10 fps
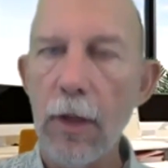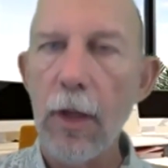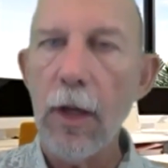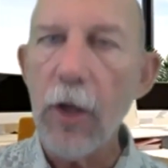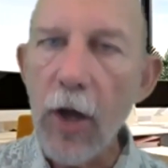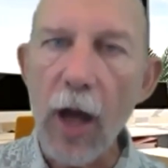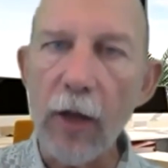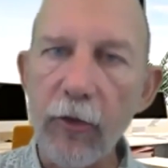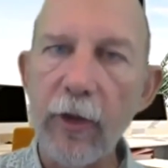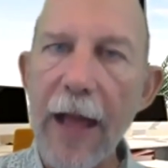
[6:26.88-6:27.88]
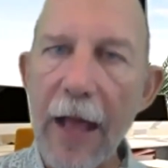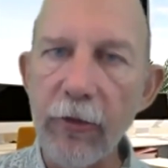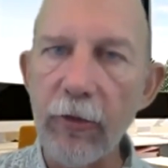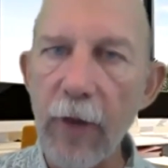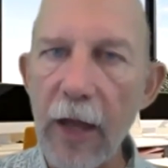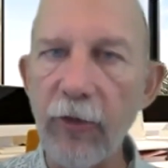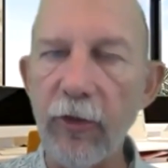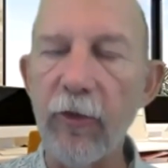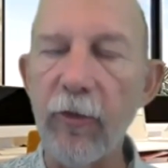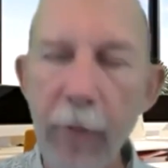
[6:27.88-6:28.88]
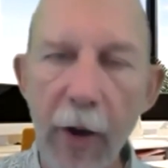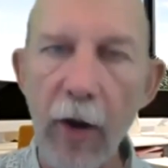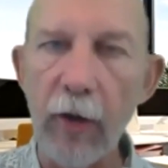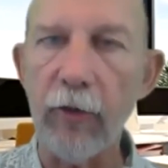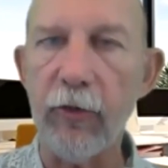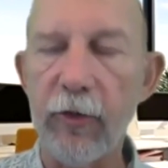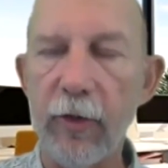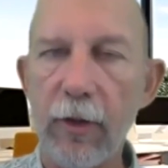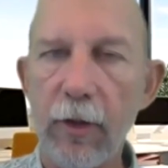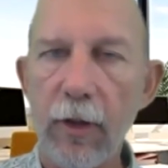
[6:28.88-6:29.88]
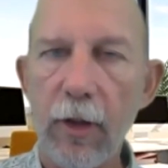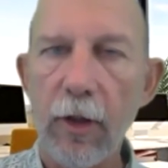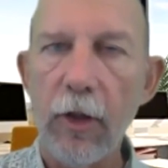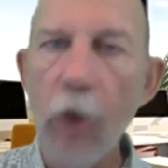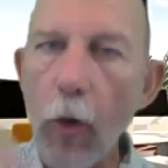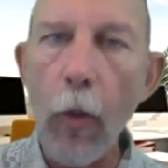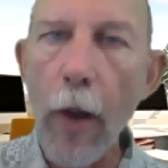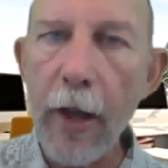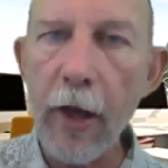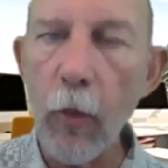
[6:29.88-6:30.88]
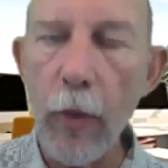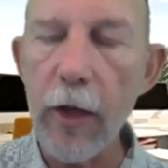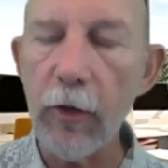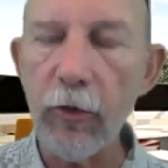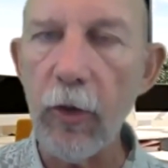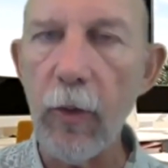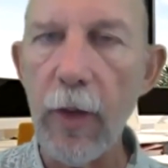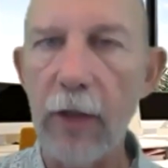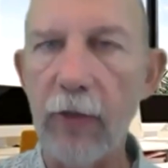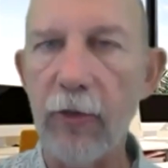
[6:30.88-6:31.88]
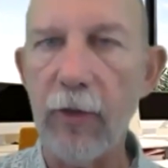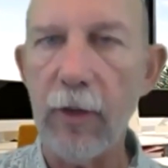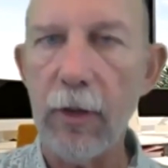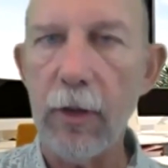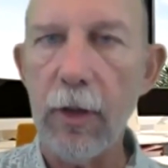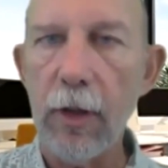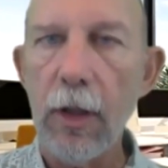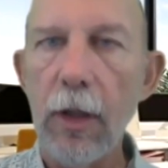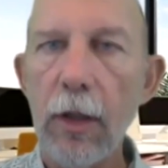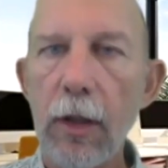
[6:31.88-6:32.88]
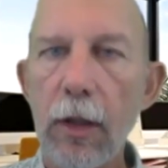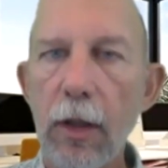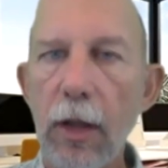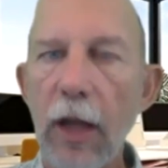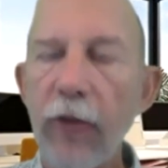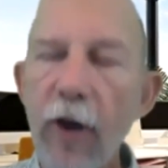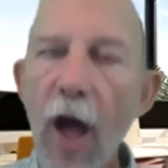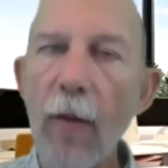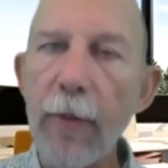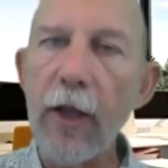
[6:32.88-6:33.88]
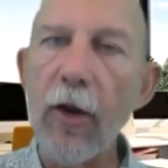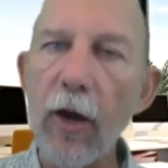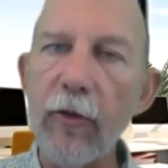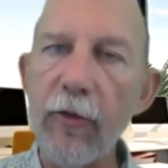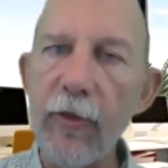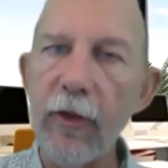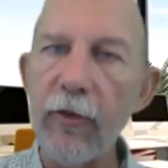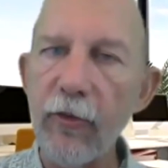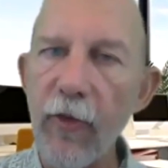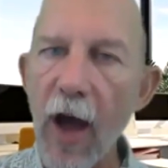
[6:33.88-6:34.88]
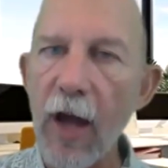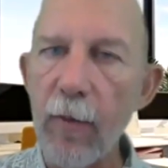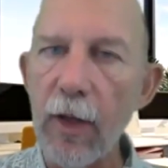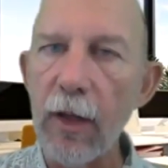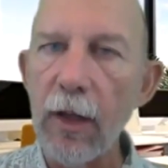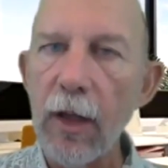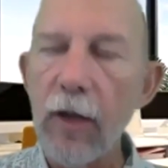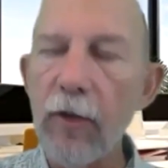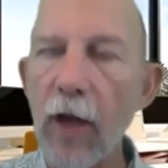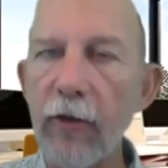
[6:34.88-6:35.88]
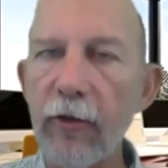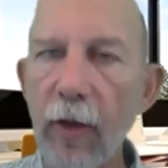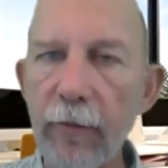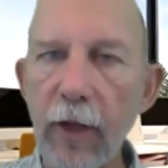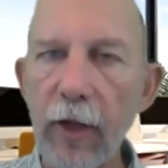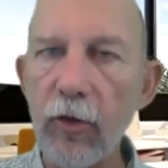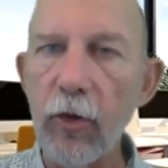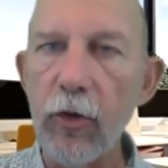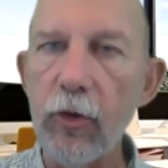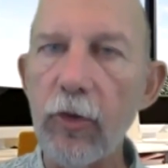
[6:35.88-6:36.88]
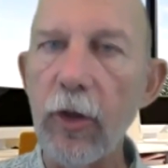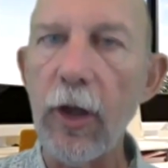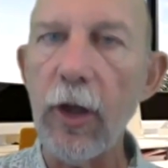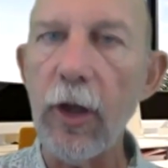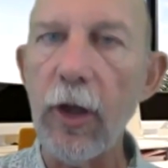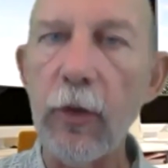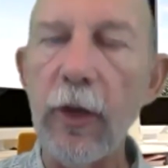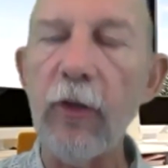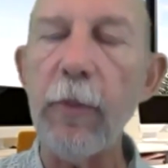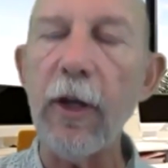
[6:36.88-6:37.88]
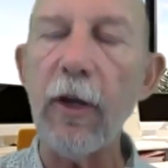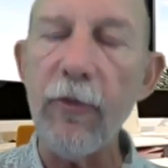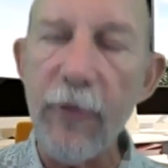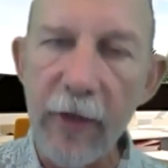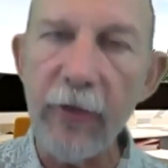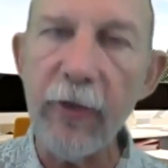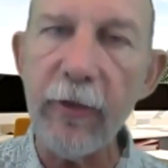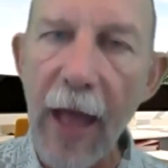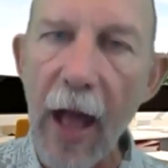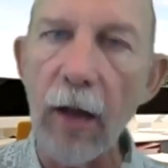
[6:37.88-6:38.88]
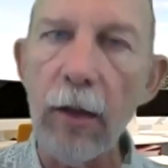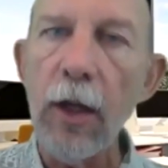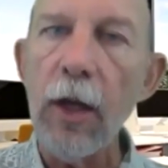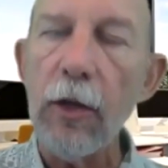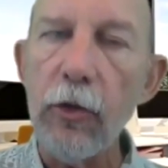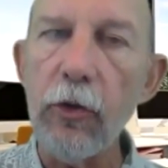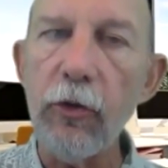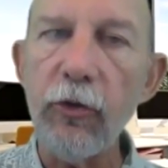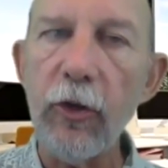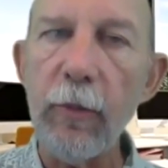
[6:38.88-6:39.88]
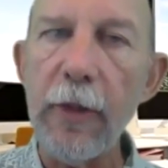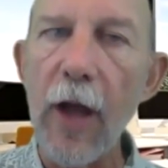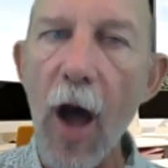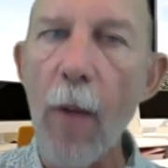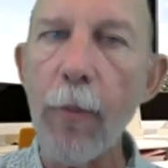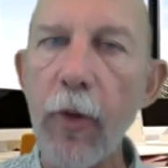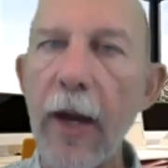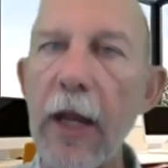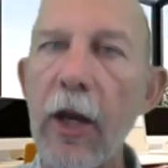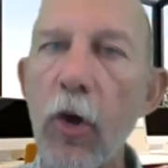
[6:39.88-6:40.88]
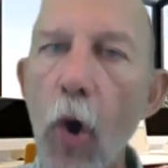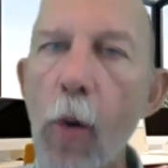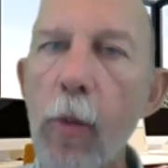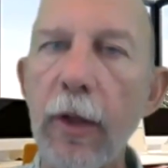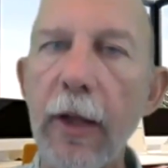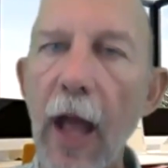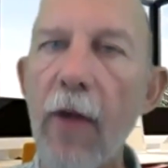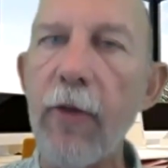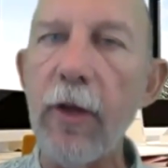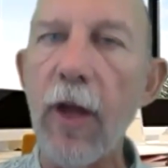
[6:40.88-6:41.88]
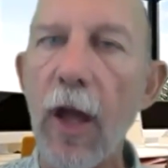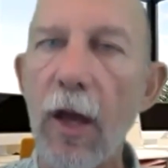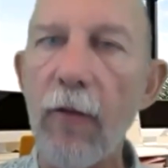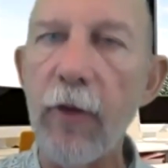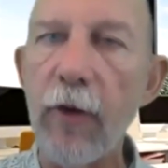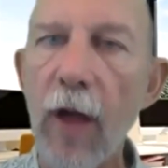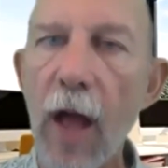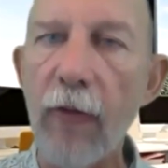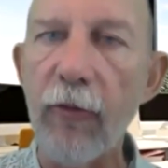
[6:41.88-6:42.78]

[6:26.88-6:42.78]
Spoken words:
Cuts, lacerations, burns go away in a week or 2 weeks. It's not because this vitamin does something to you to heal you. It's because this is how you should be operating normally every day of your life.